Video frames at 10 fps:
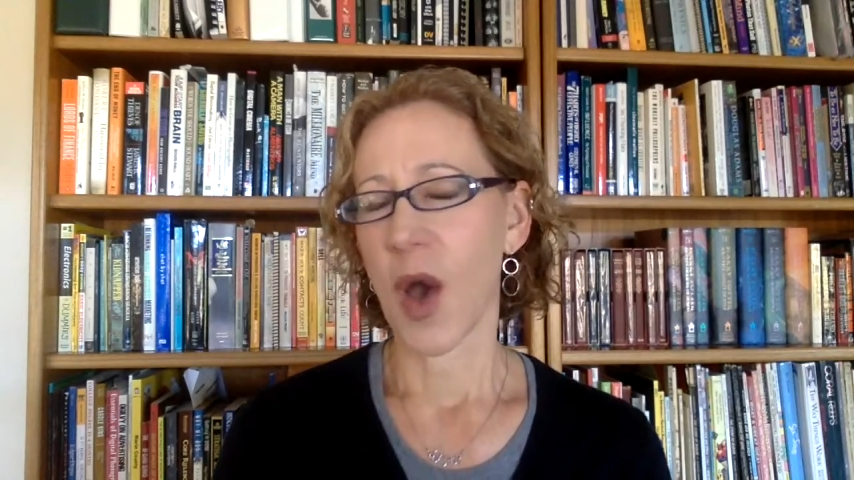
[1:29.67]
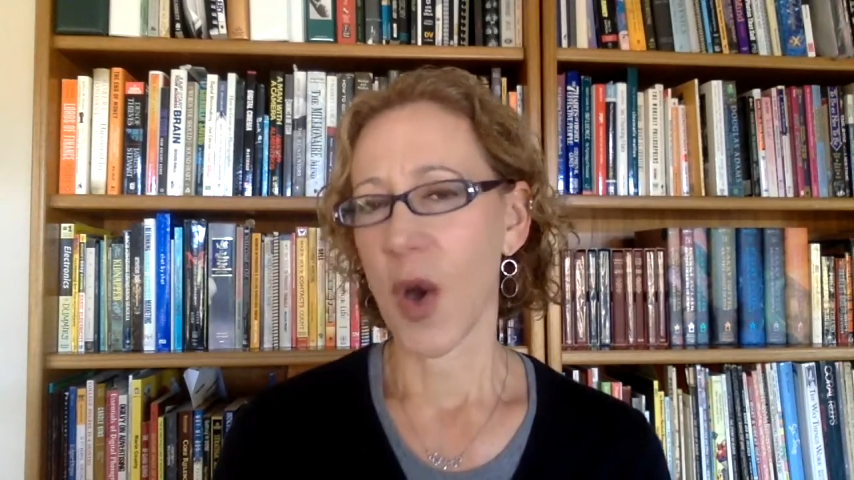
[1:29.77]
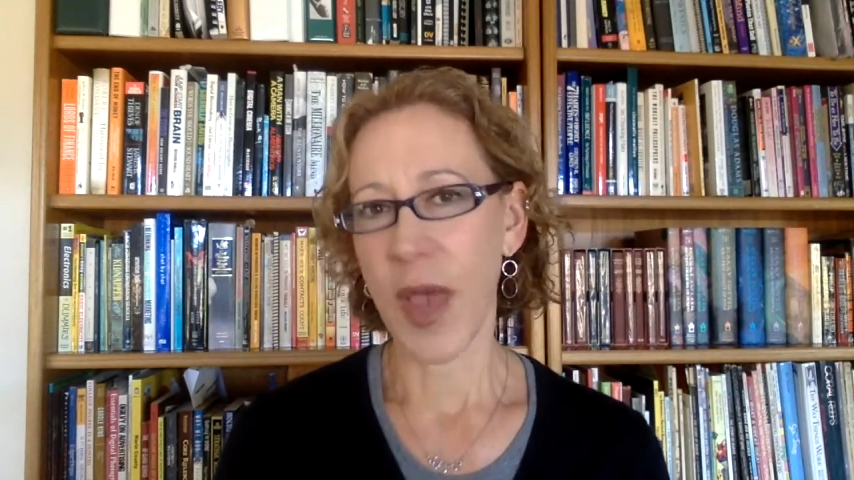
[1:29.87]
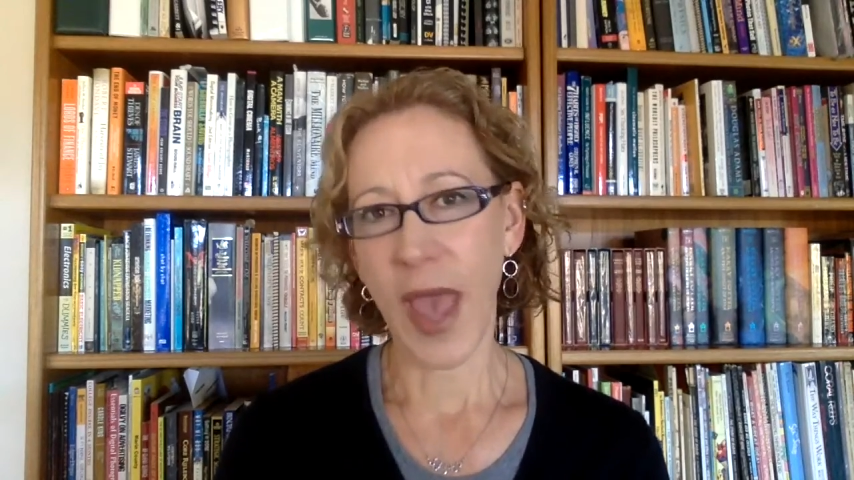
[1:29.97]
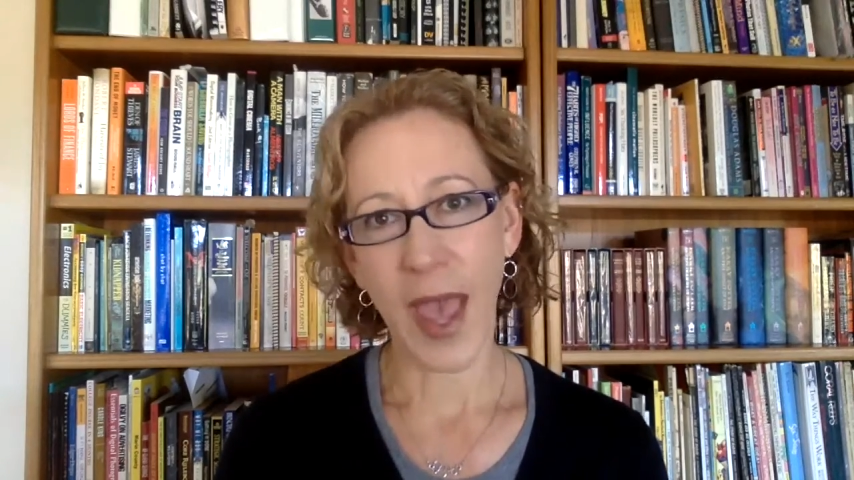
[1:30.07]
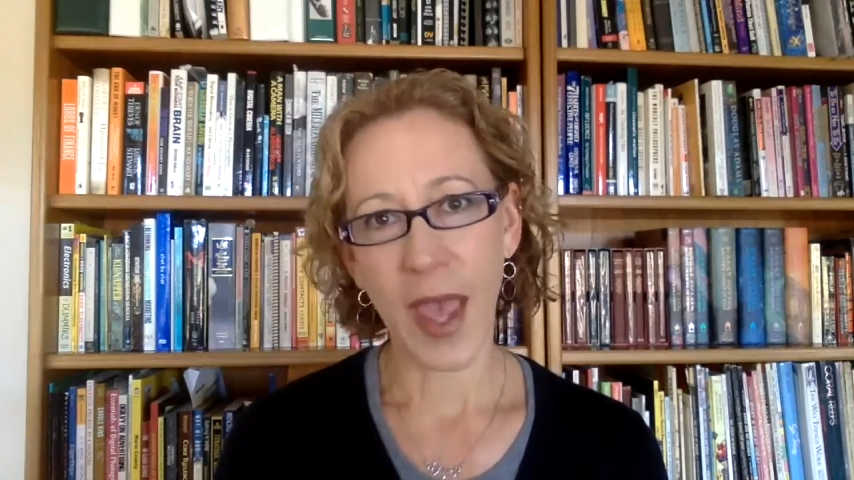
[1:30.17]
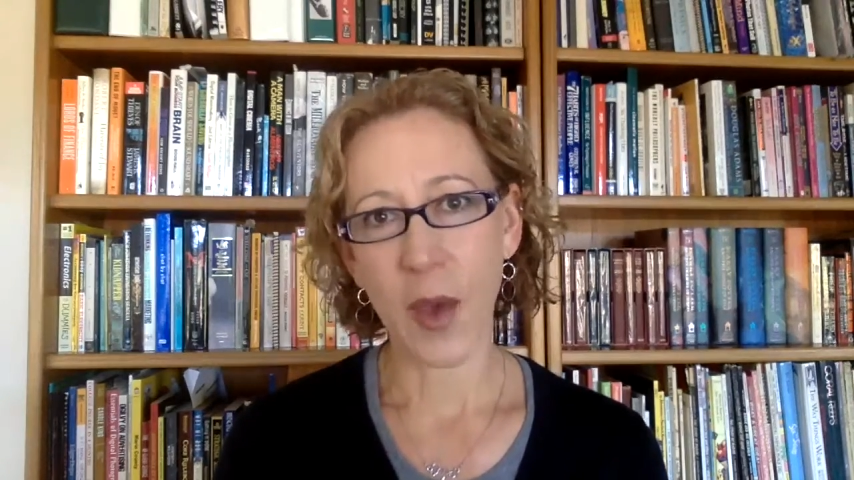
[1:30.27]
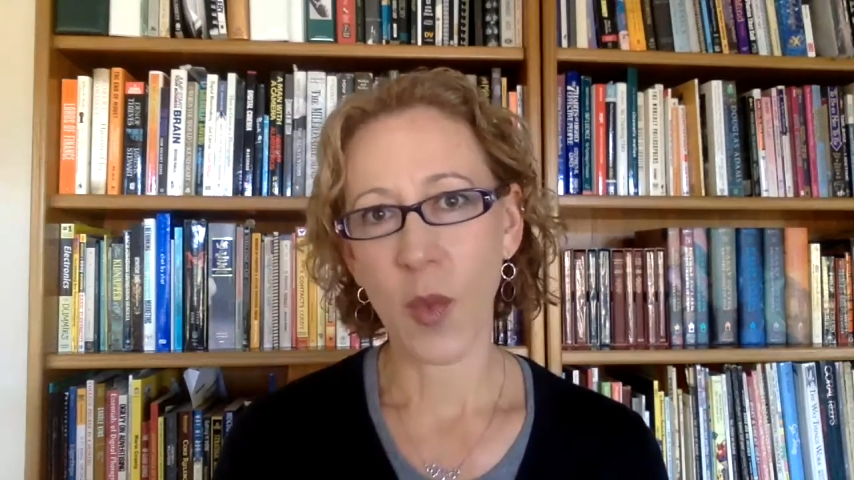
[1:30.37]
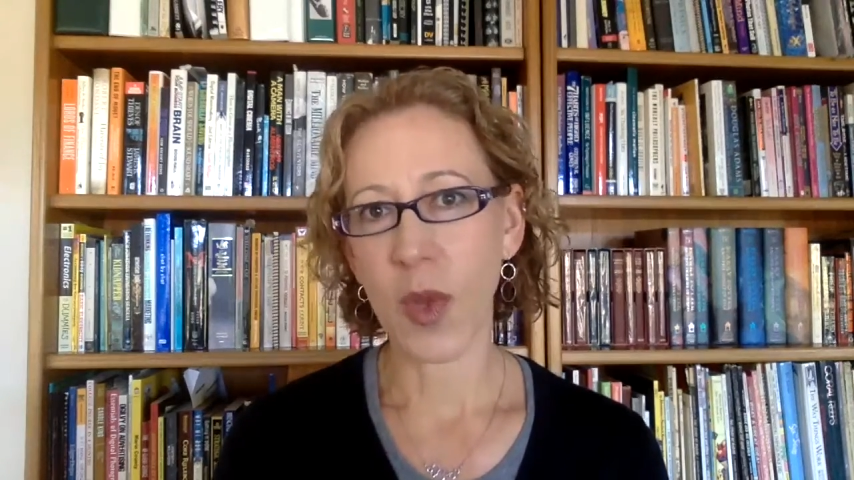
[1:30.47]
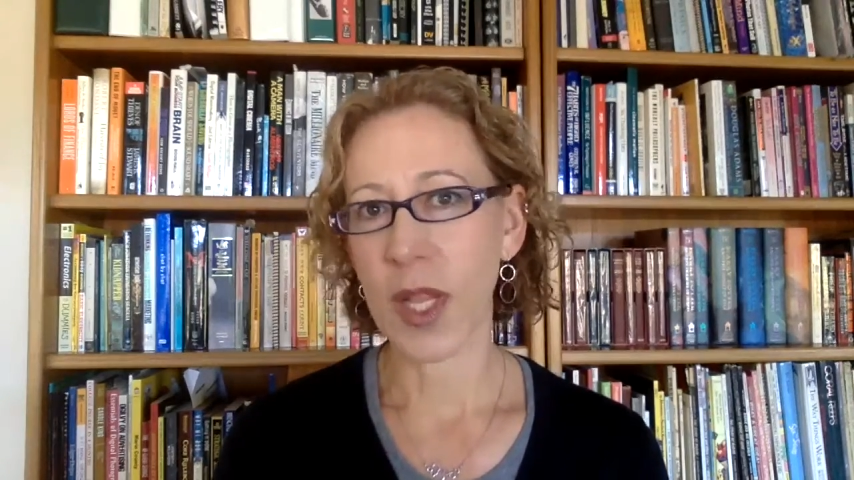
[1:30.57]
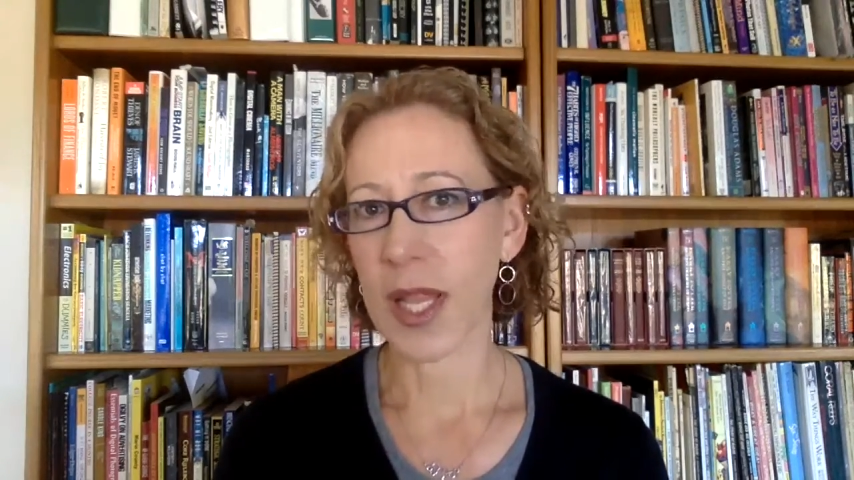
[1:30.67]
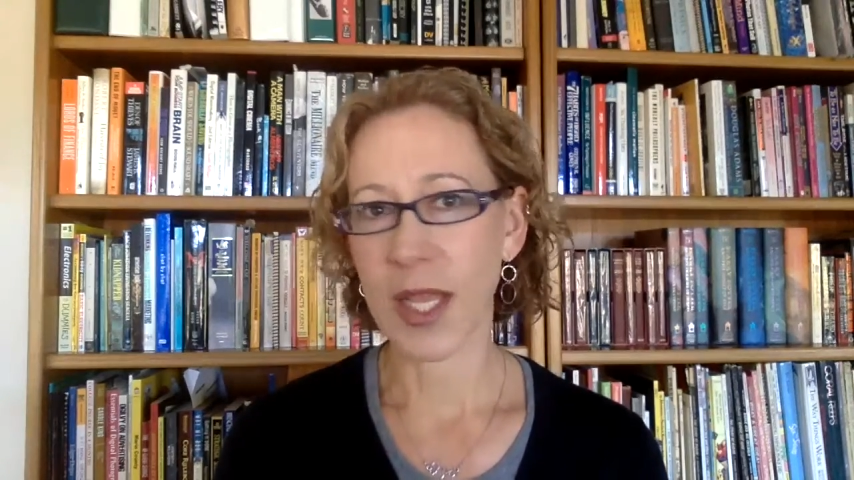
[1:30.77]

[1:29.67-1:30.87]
okay, well,